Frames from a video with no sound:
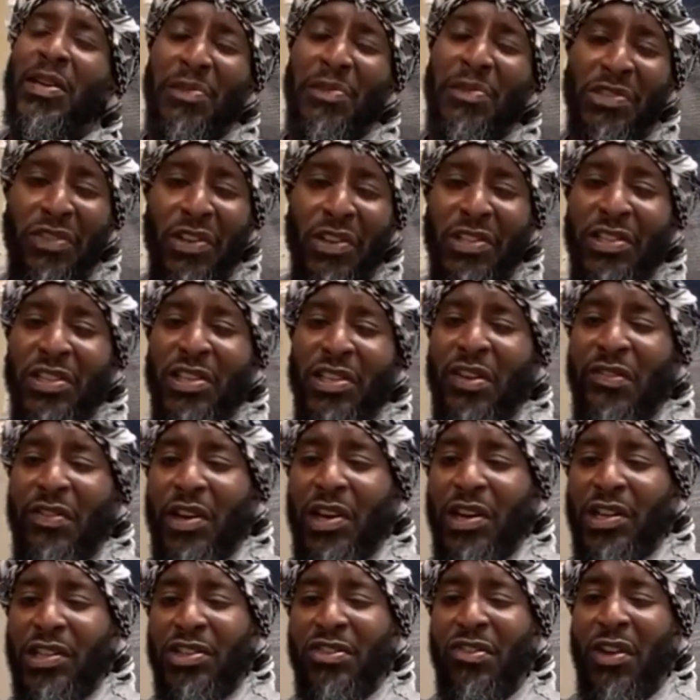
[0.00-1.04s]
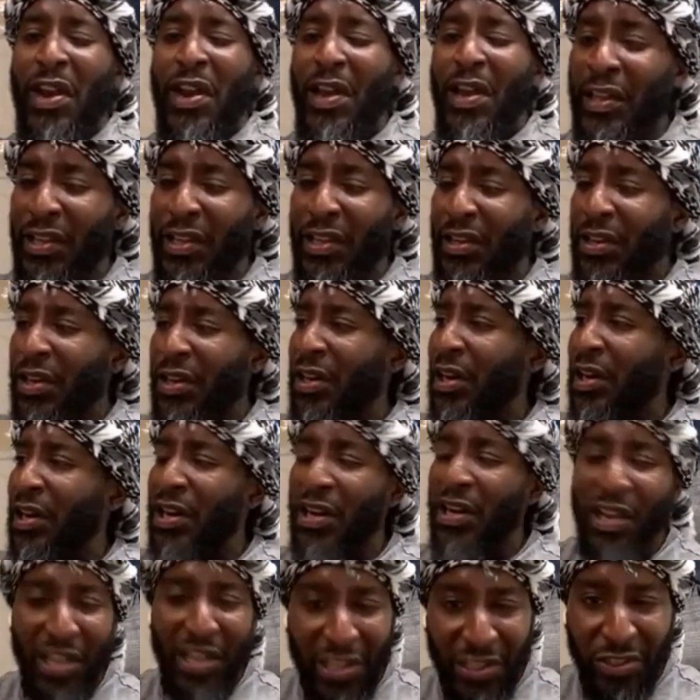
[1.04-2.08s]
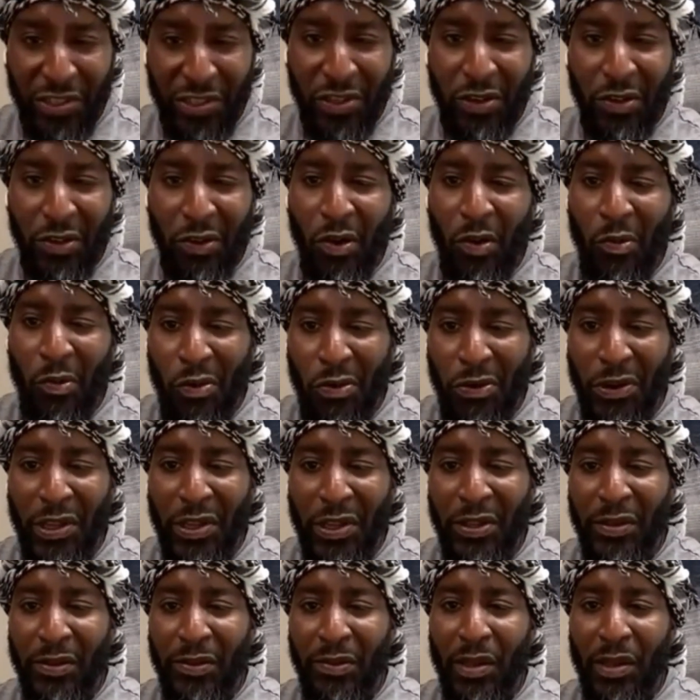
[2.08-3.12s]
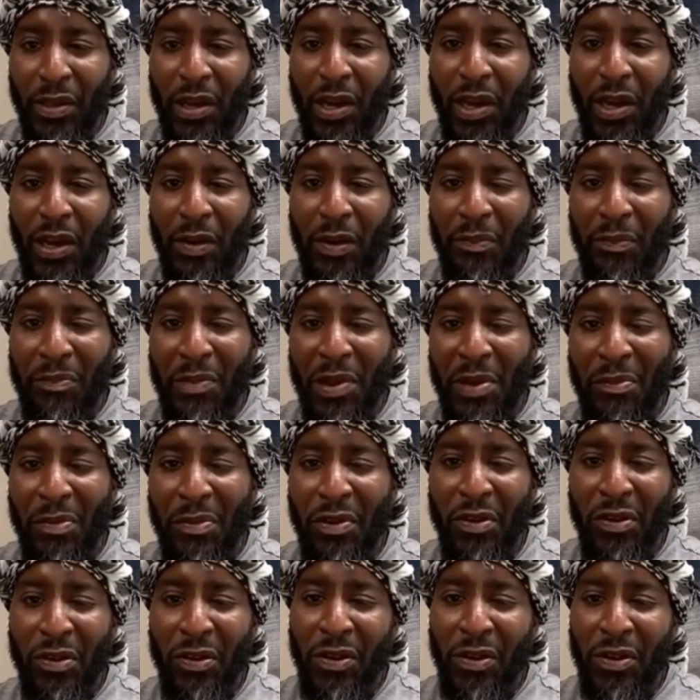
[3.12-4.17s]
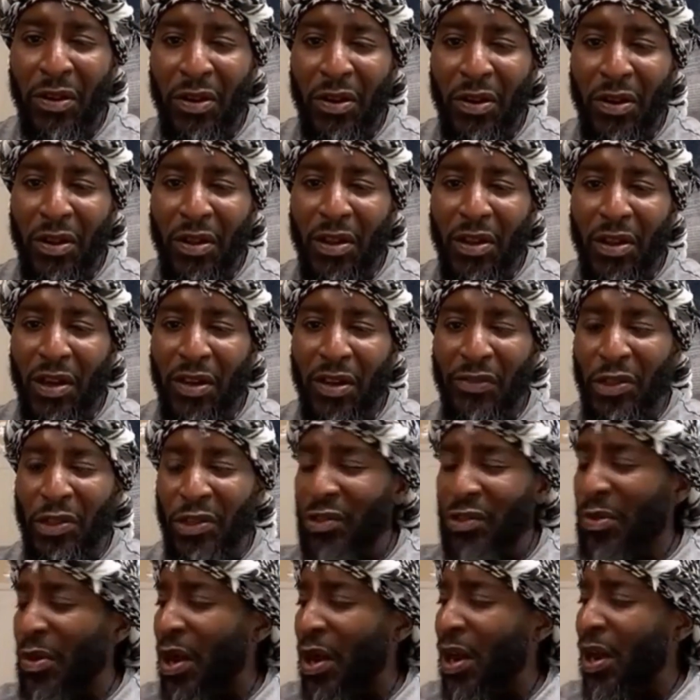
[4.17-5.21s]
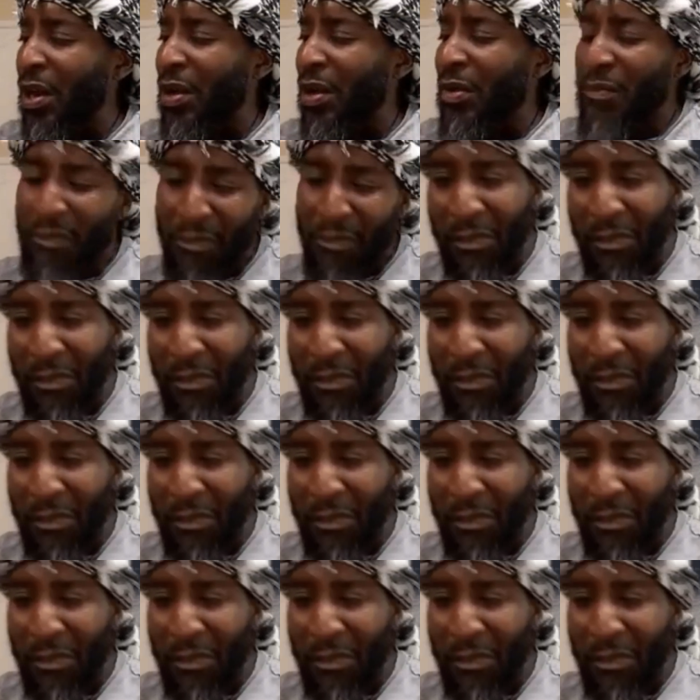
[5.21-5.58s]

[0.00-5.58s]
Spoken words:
demonstration of dragging injured or wounded member of your squad